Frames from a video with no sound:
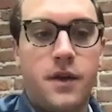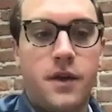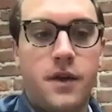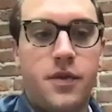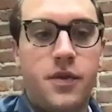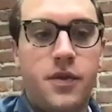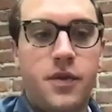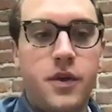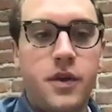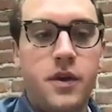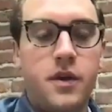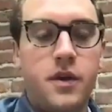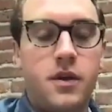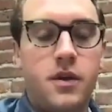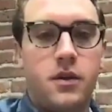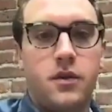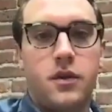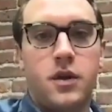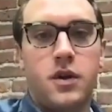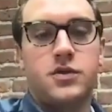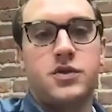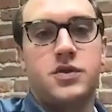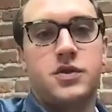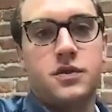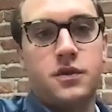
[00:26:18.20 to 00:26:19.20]
think
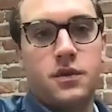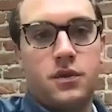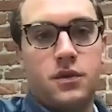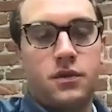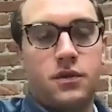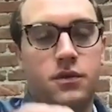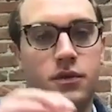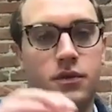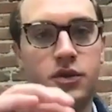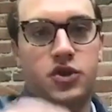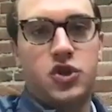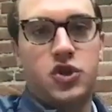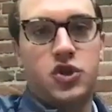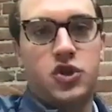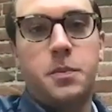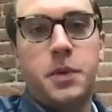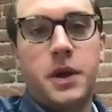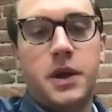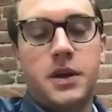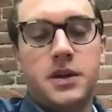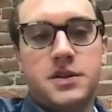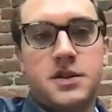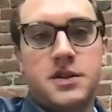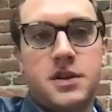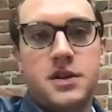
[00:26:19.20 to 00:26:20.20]
there's the two
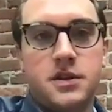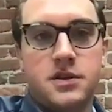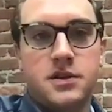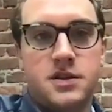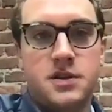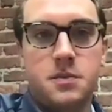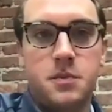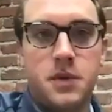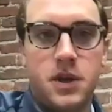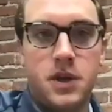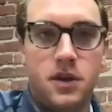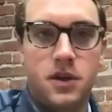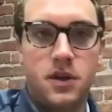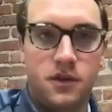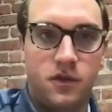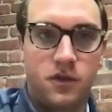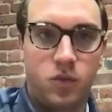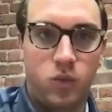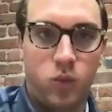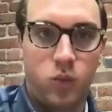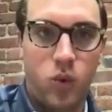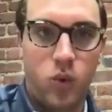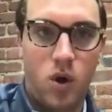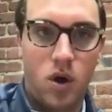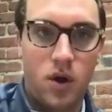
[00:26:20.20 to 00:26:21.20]
biggest things to me is
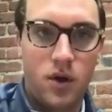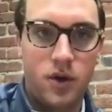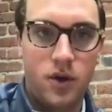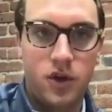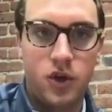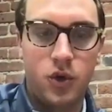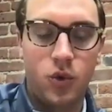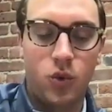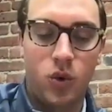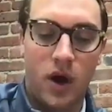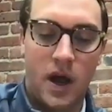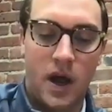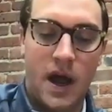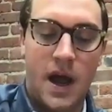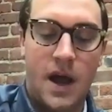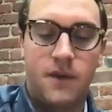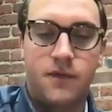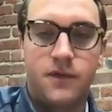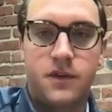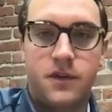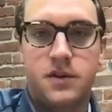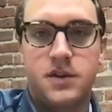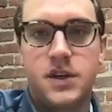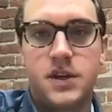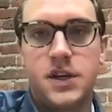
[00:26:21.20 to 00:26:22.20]
one, you have
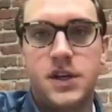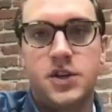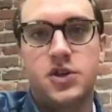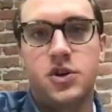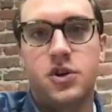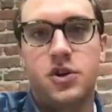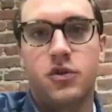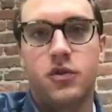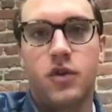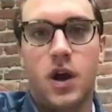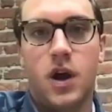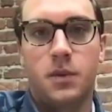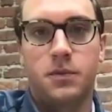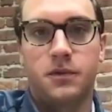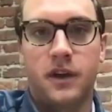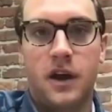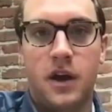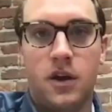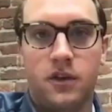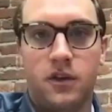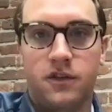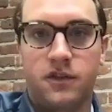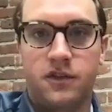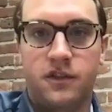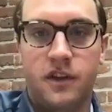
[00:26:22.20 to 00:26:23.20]
to teach your reps how
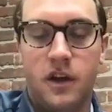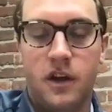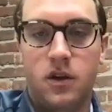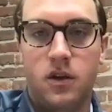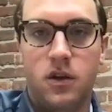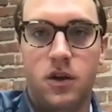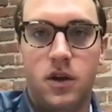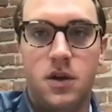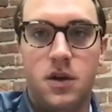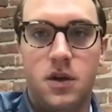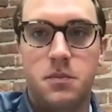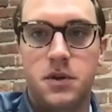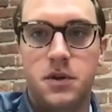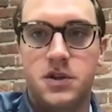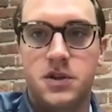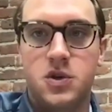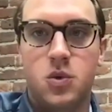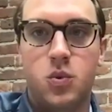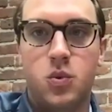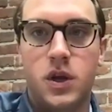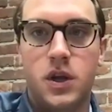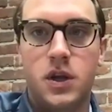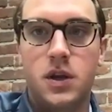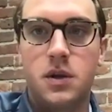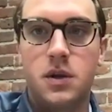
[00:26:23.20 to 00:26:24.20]
to sell in
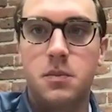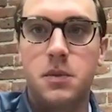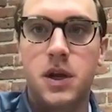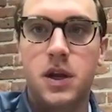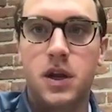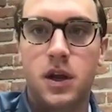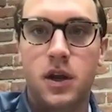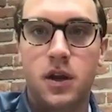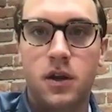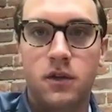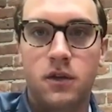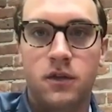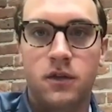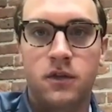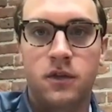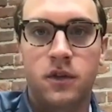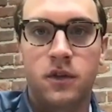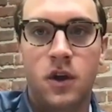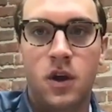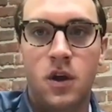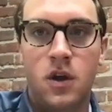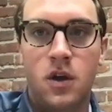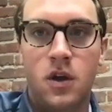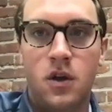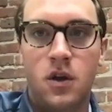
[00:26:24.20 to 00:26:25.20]
between meetings,
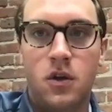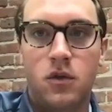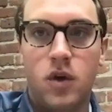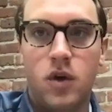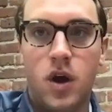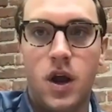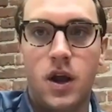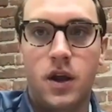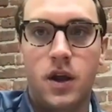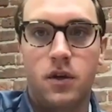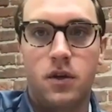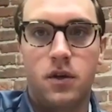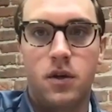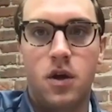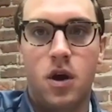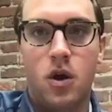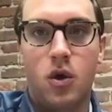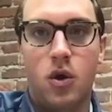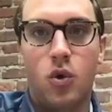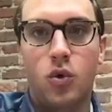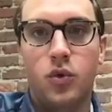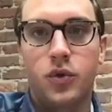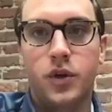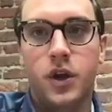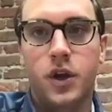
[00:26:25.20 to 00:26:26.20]
right? Not
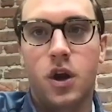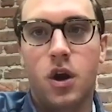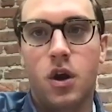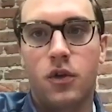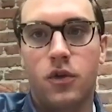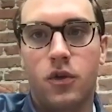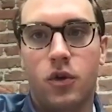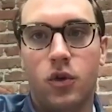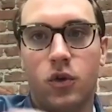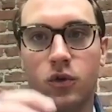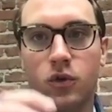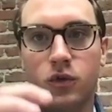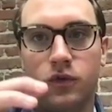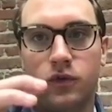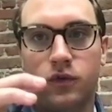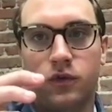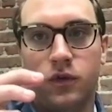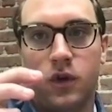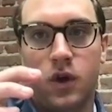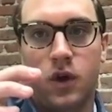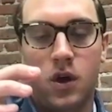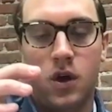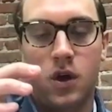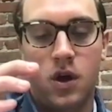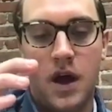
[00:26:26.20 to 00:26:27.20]
only are those
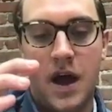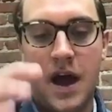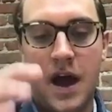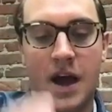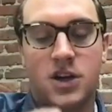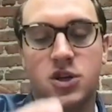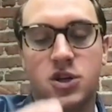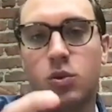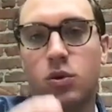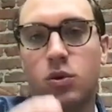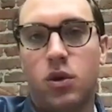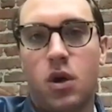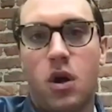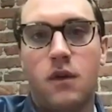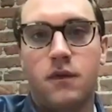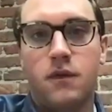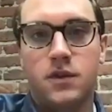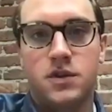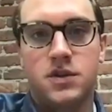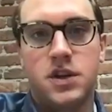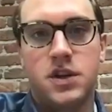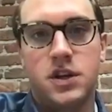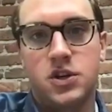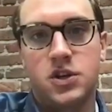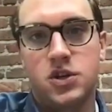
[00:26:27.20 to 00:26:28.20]
actual
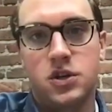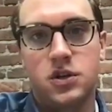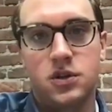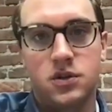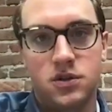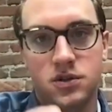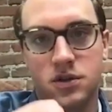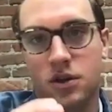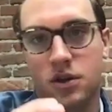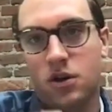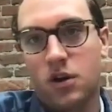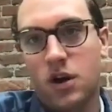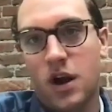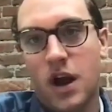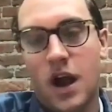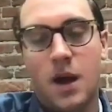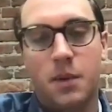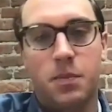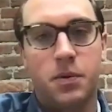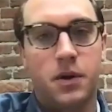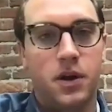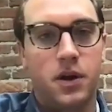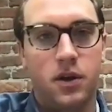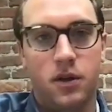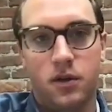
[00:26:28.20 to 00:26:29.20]
conversations that are
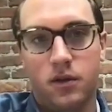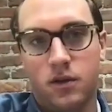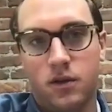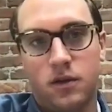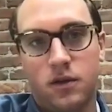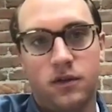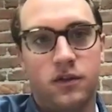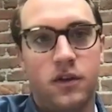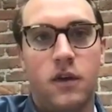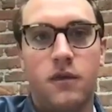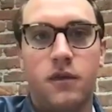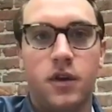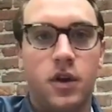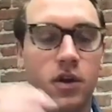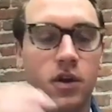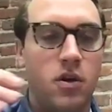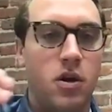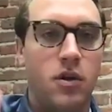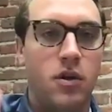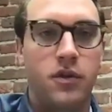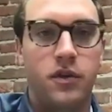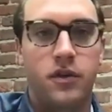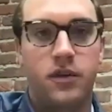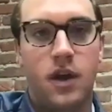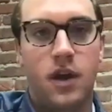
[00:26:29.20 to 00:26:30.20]
happening, the discovery
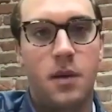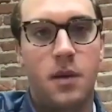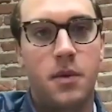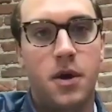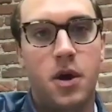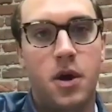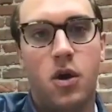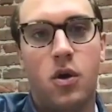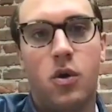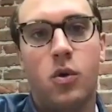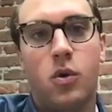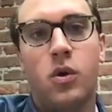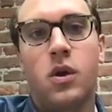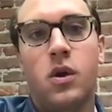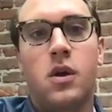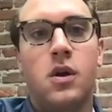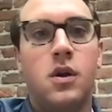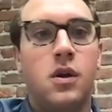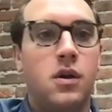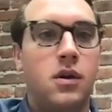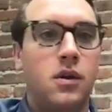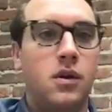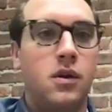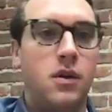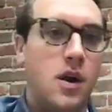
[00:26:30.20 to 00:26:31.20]
call, the demo,
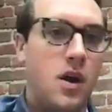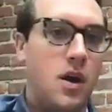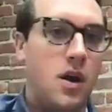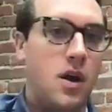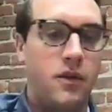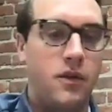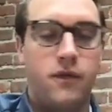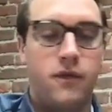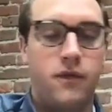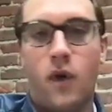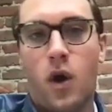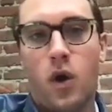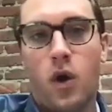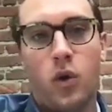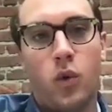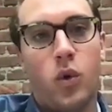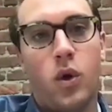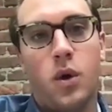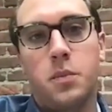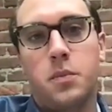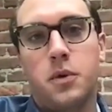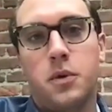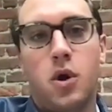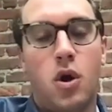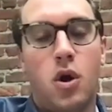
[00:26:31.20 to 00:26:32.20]
the
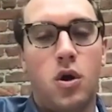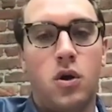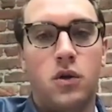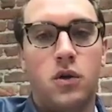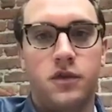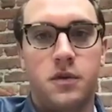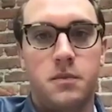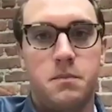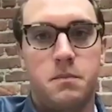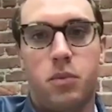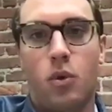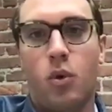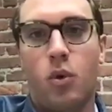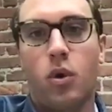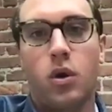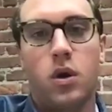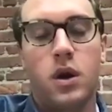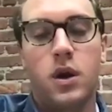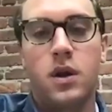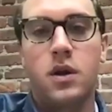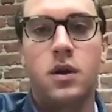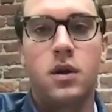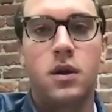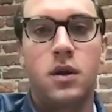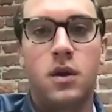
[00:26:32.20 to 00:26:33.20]
follow-up calls
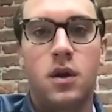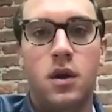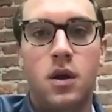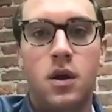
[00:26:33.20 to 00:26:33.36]
important,